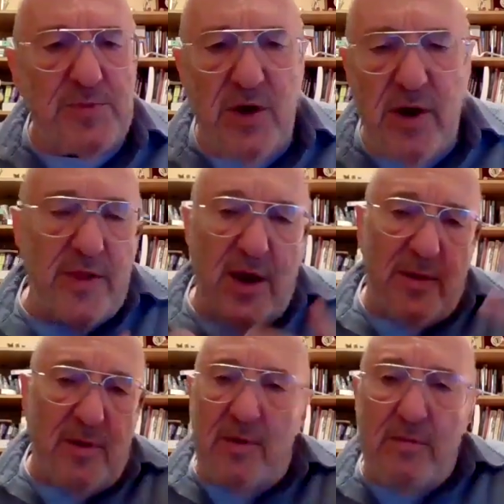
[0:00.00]
me on
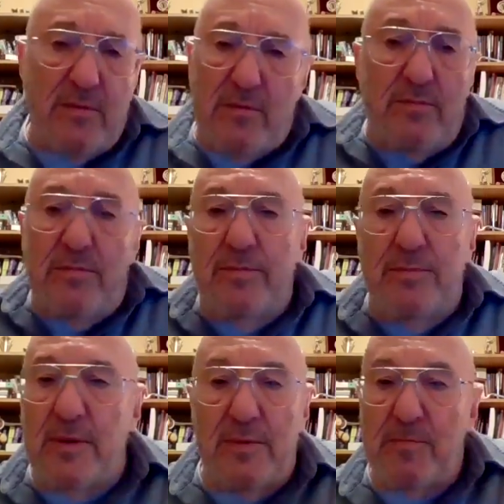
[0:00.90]
that,
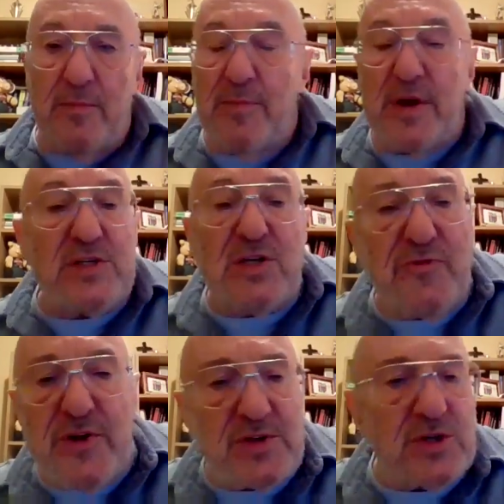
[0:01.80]
best
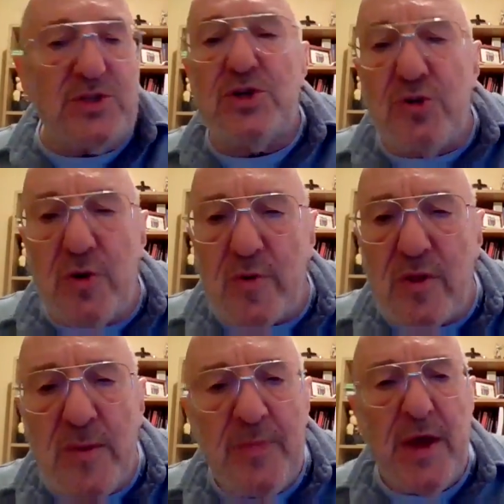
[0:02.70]
defense is the truth.
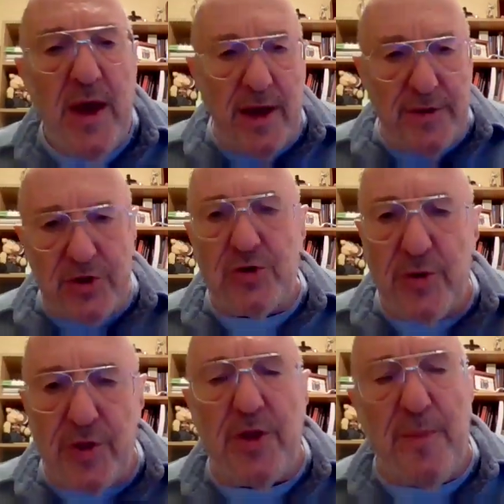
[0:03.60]
And the
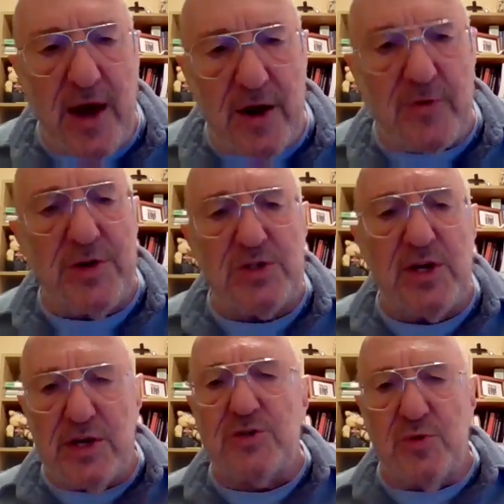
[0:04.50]
truth of the matter is
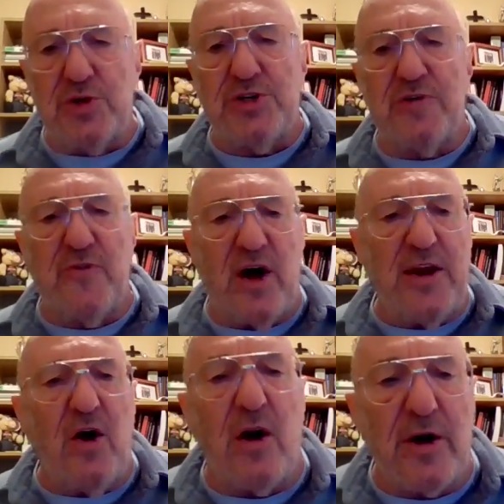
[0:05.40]
that Israel should fight
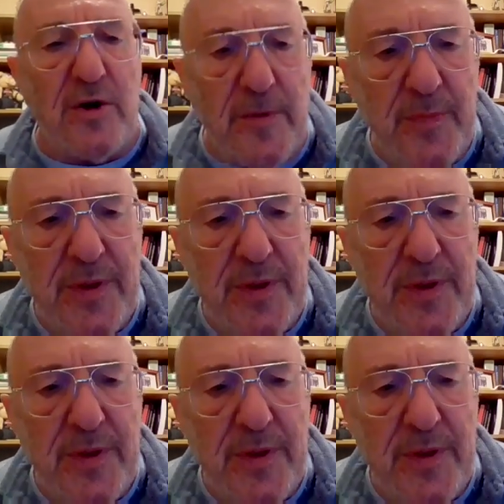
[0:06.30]
harder.